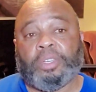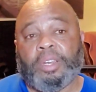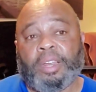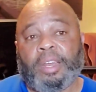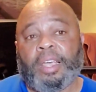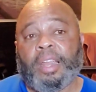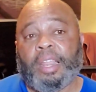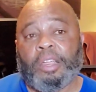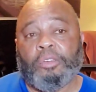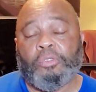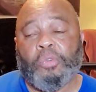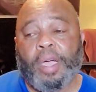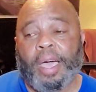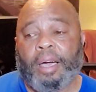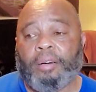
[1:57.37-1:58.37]
And then they
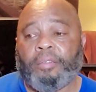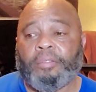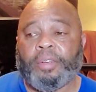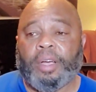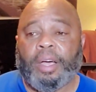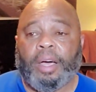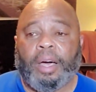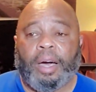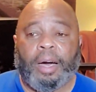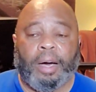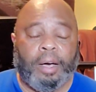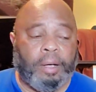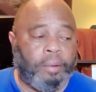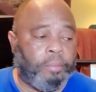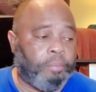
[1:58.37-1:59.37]
do have
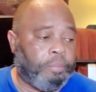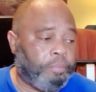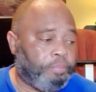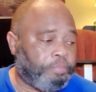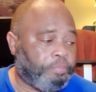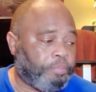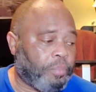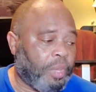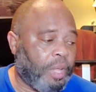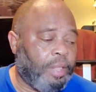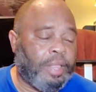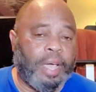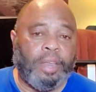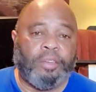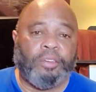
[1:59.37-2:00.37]

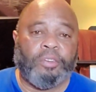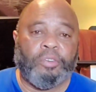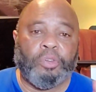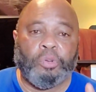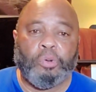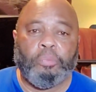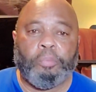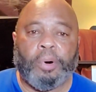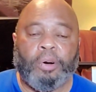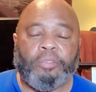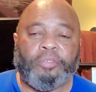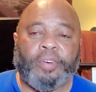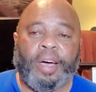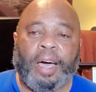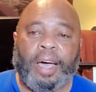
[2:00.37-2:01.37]
that new
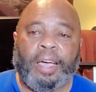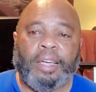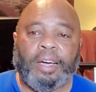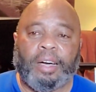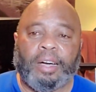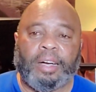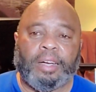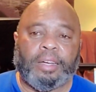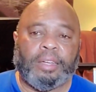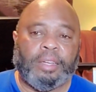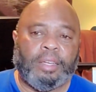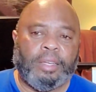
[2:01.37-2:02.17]
MoFi, I